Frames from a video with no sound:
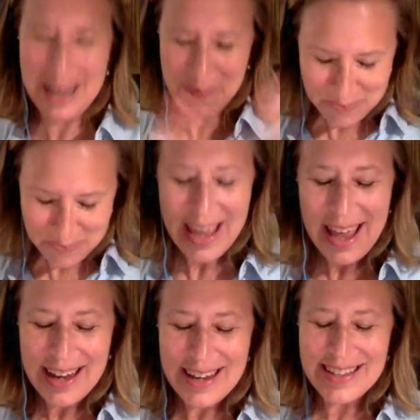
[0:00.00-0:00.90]
okay,
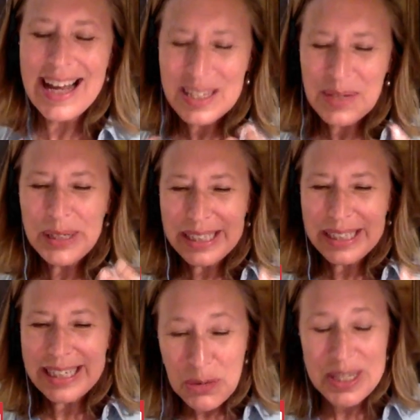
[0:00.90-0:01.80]
because I had some really
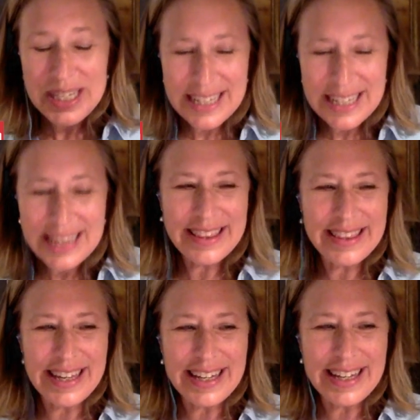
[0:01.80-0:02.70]
interesting
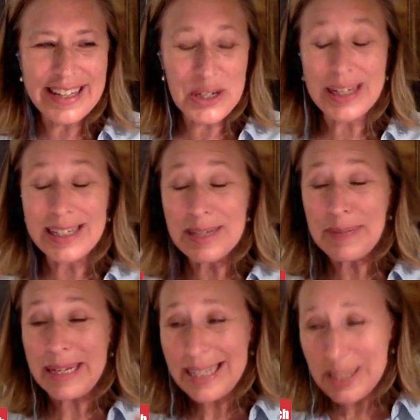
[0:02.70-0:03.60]
things to do. I get to
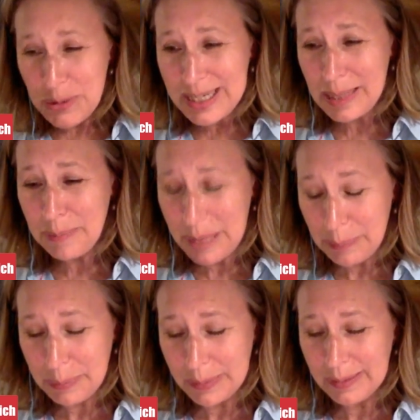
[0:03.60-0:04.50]
meet interesting
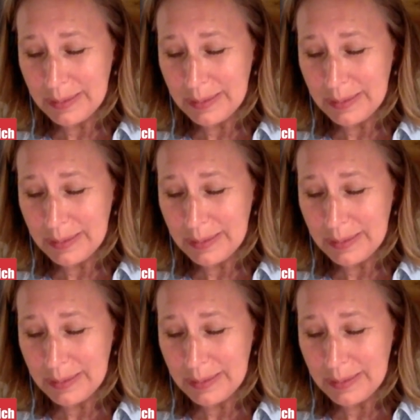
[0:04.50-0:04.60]
people.